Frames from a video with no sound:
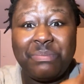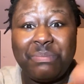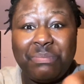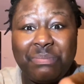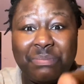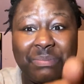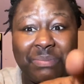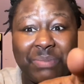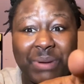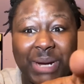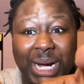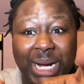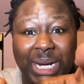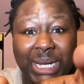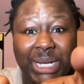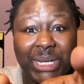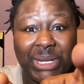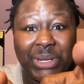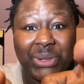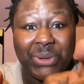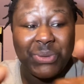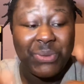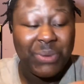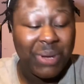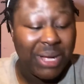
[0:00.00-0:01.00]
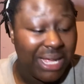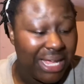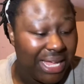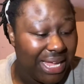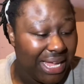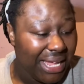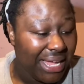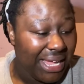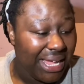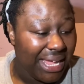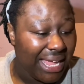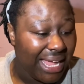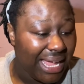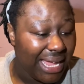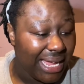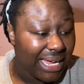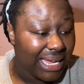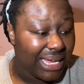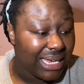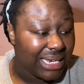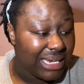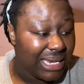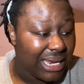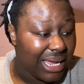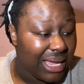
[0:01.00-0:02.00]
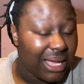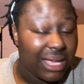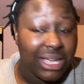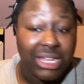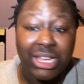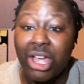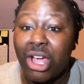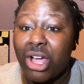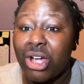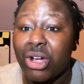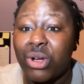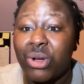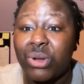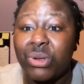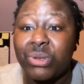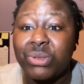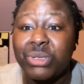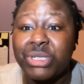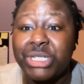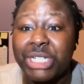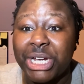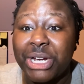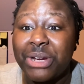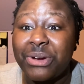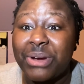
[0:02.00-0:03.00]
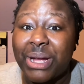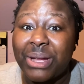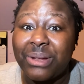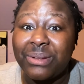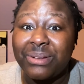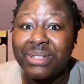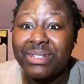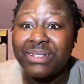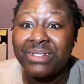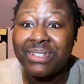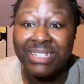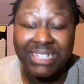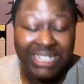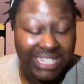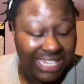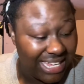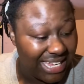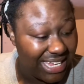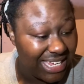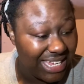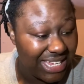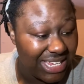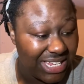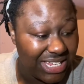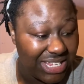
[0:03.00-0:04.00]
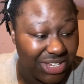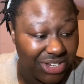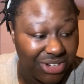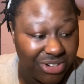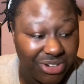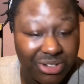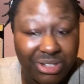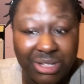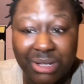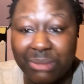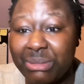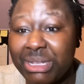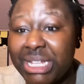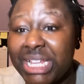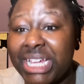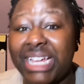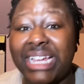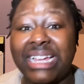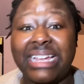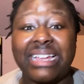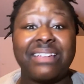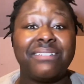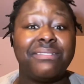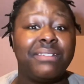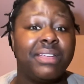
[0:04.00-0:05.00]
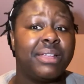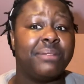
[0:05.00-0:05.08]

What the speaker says: proud of you, and y'all go check her out, send her some love.